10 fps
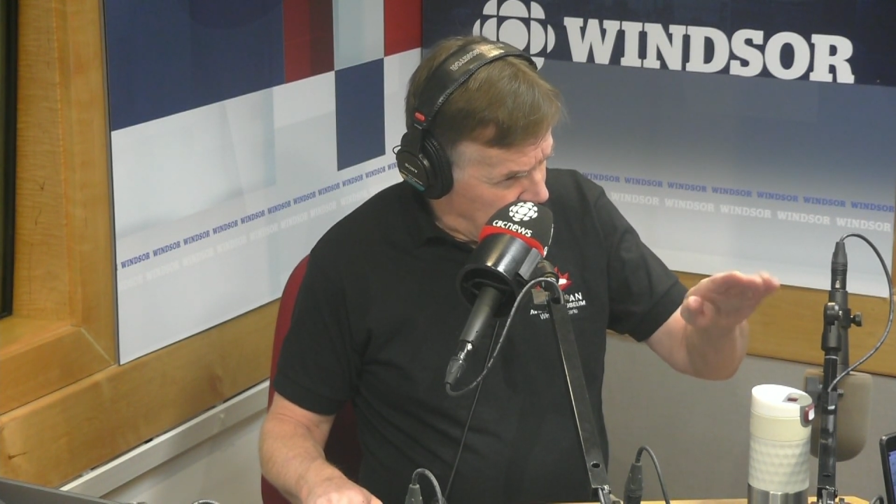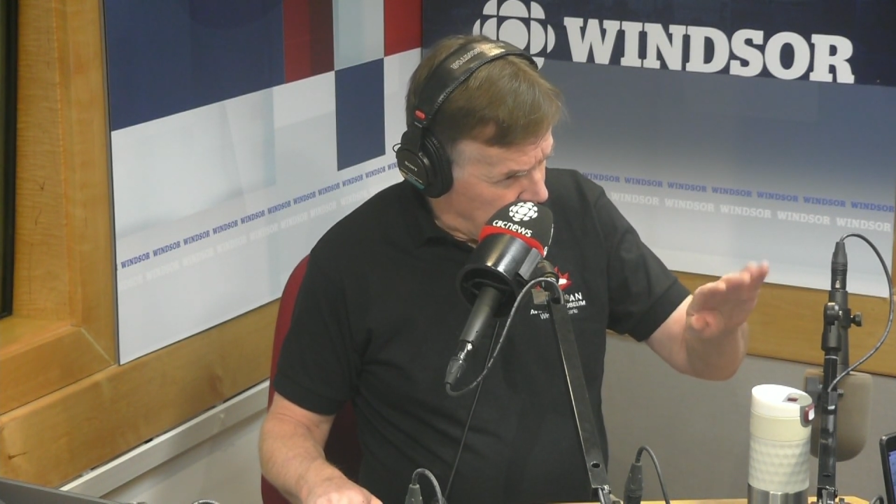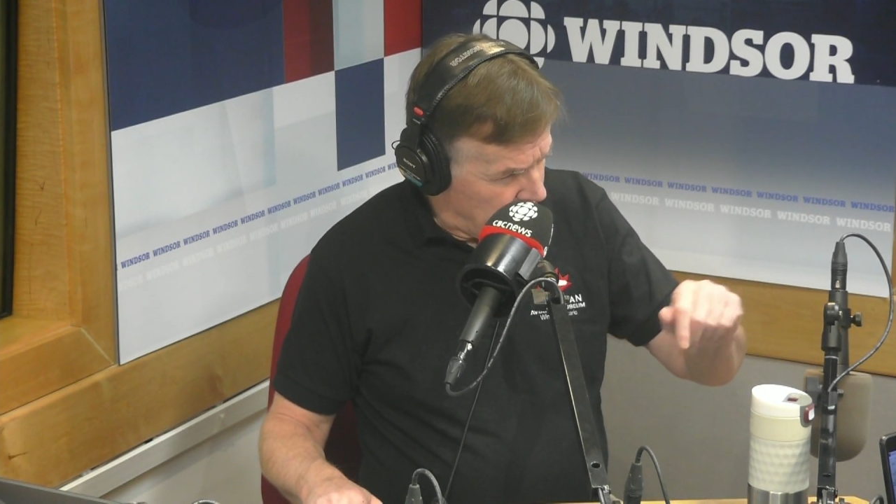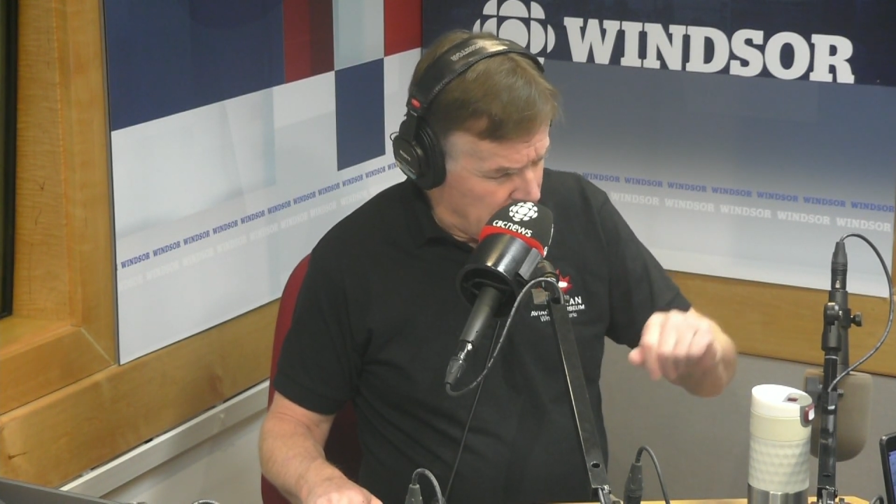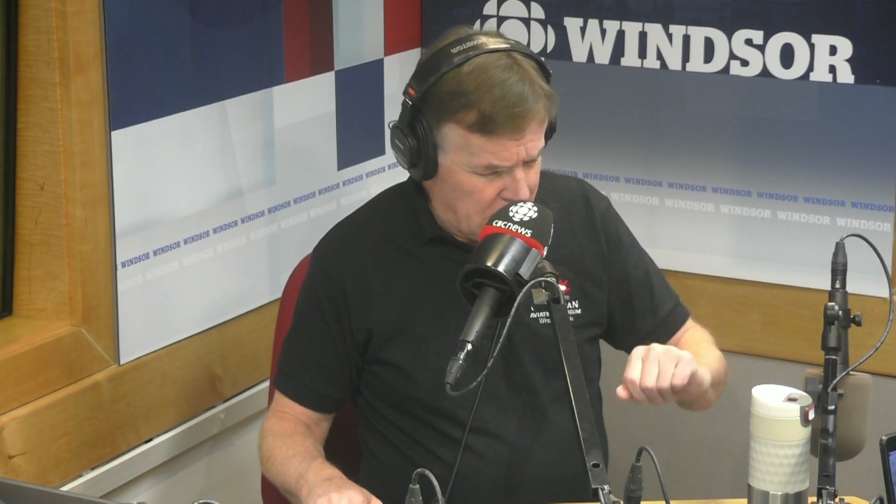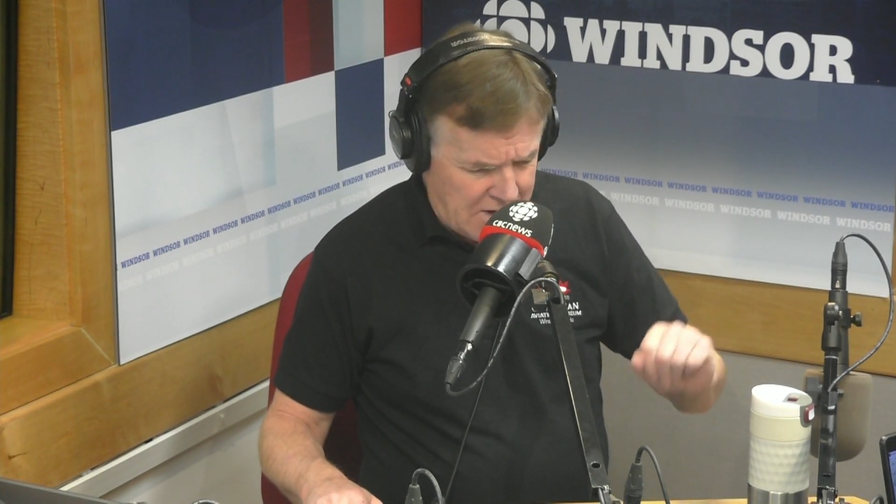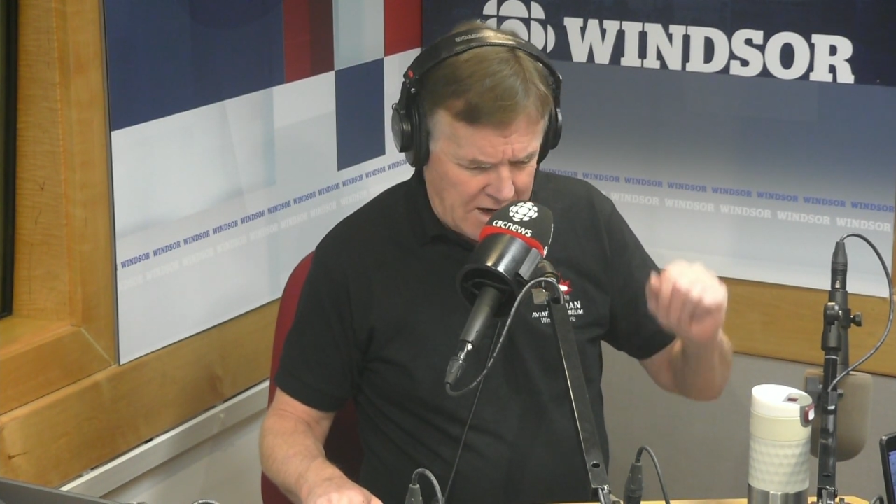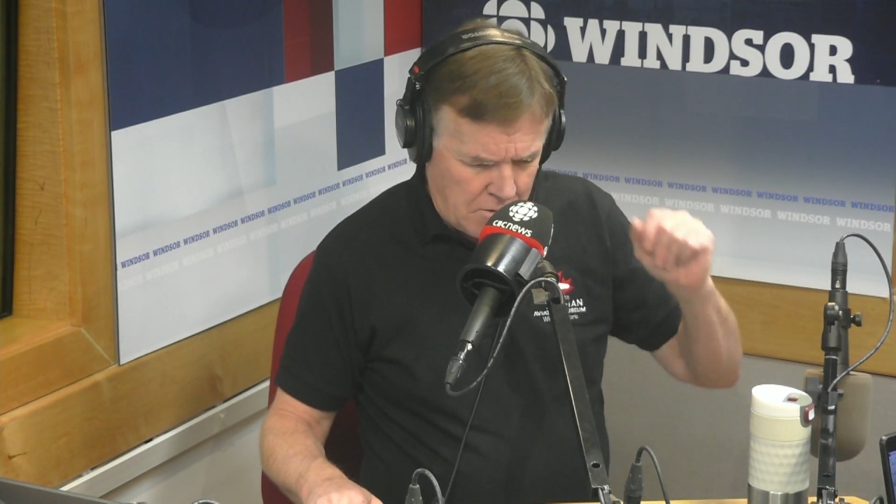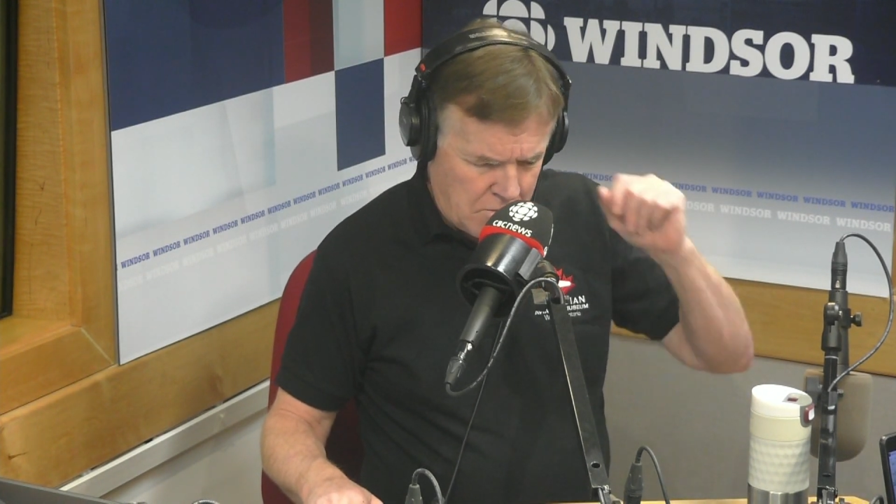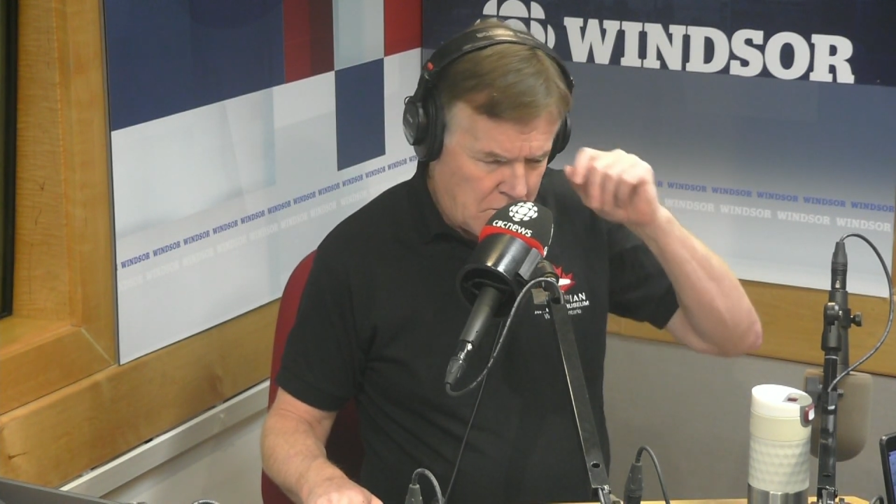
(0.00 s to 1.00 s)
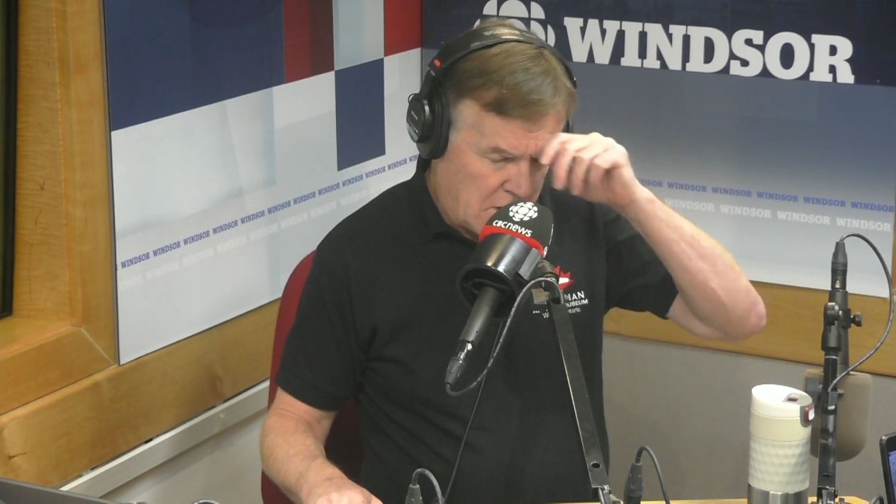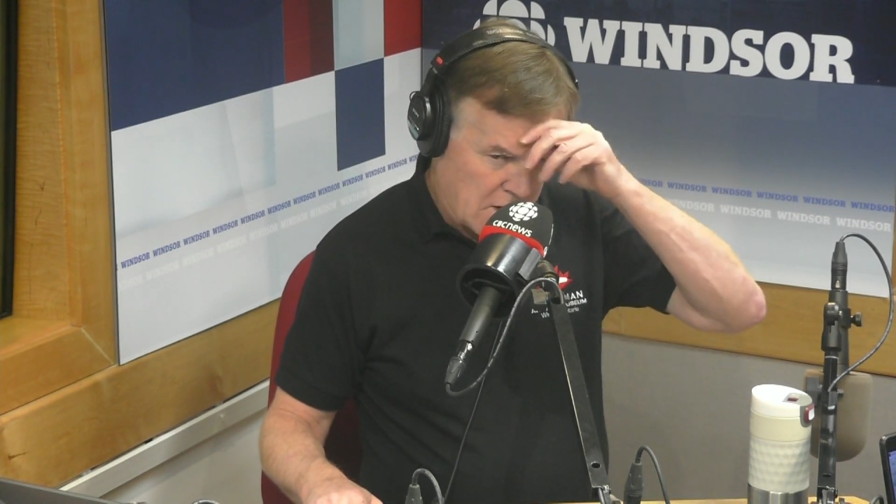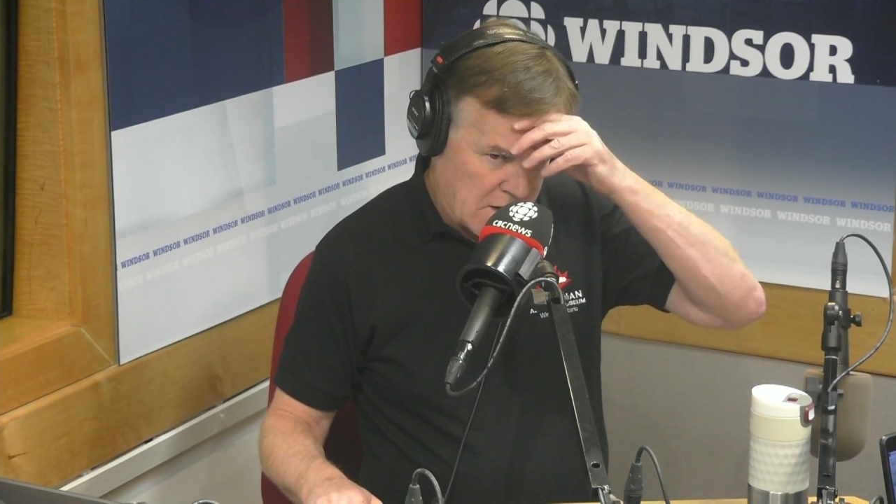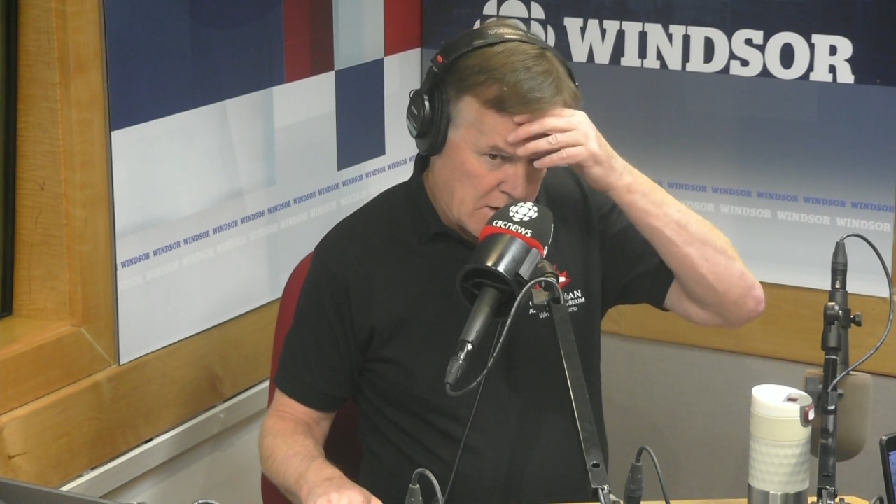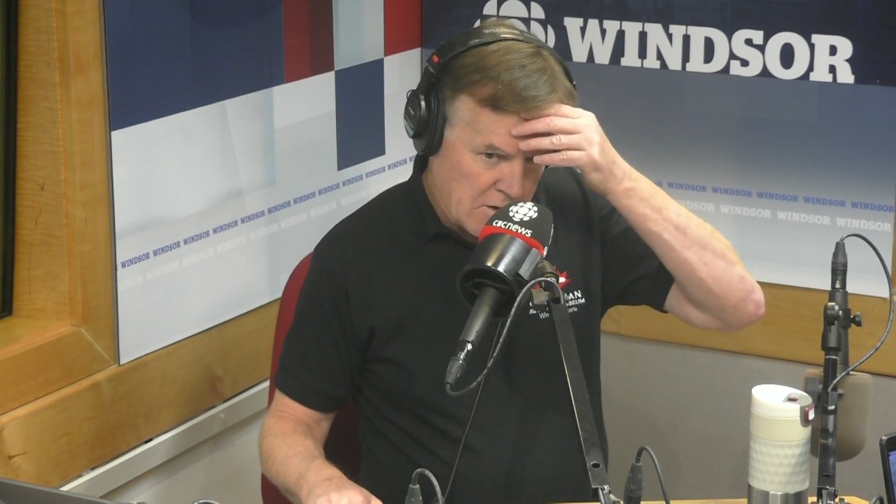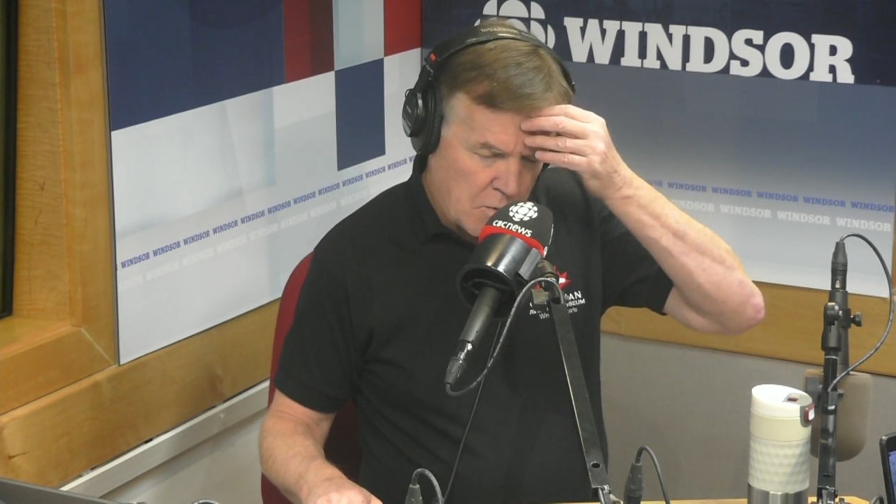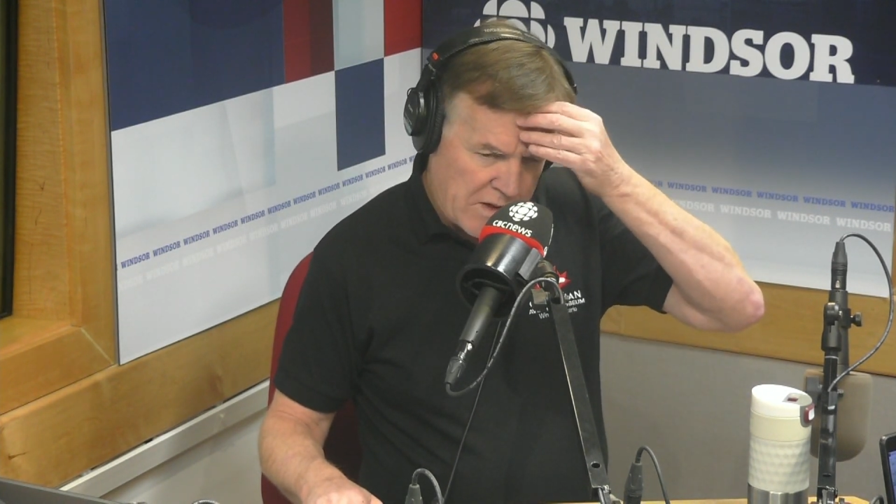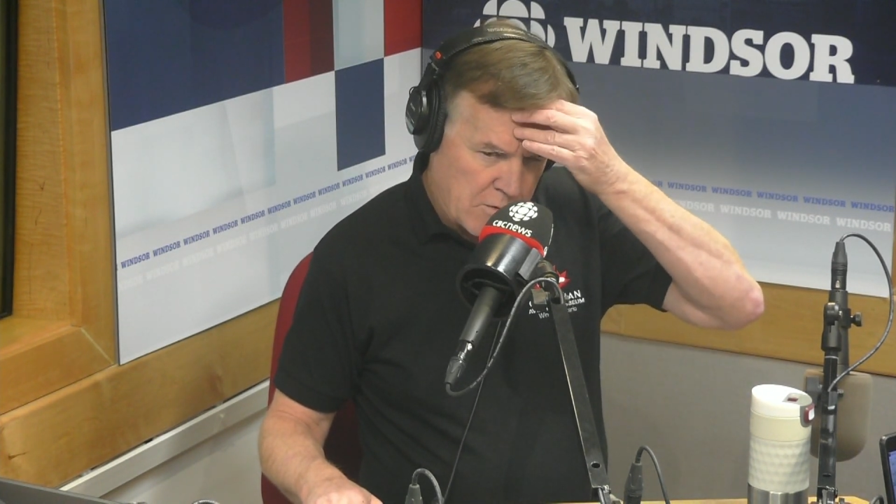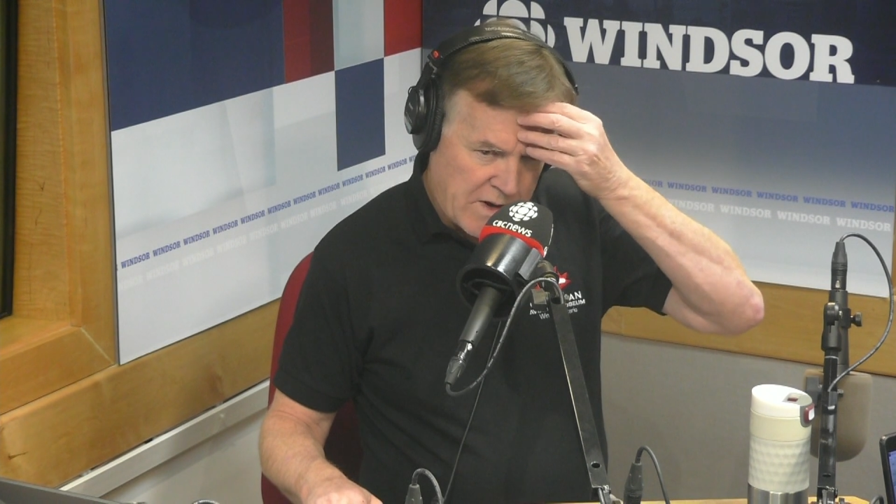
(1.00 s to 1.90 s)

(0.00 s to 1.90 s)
They would take weather